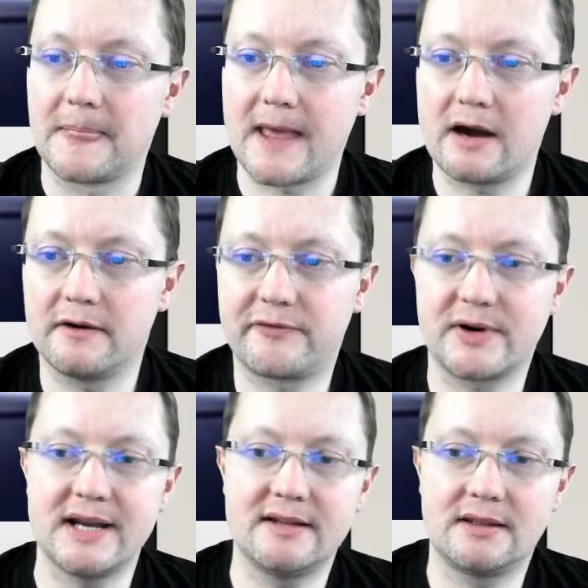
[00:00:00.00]

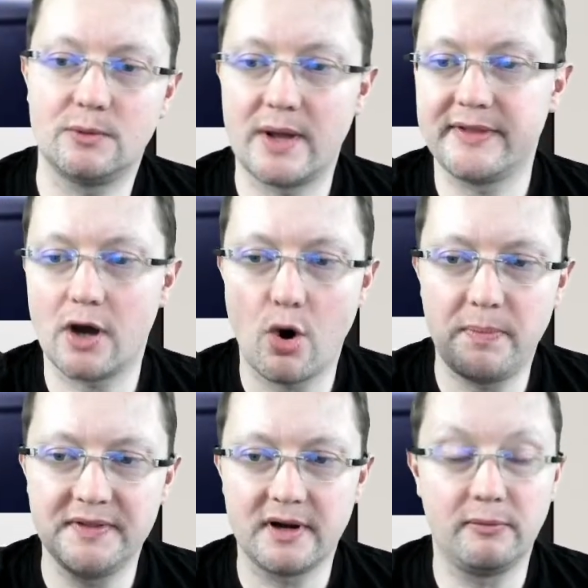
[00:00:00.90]
afraid that when they
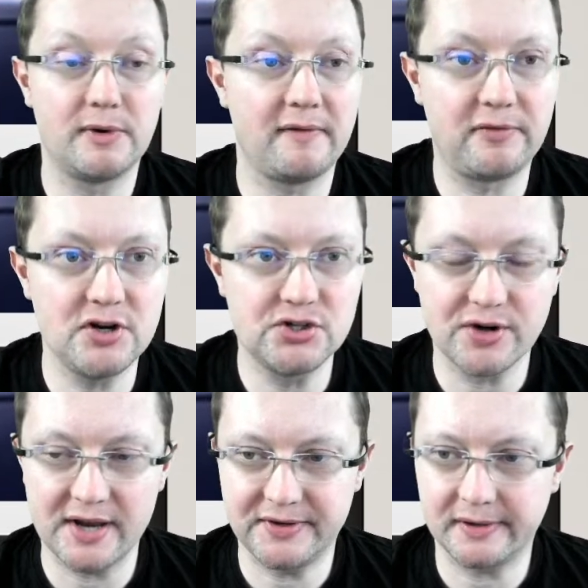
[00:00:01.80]
open their
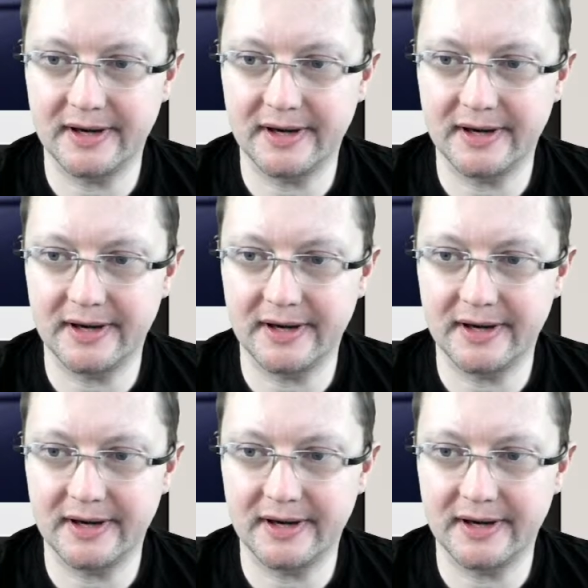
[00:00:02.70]
refrigerator,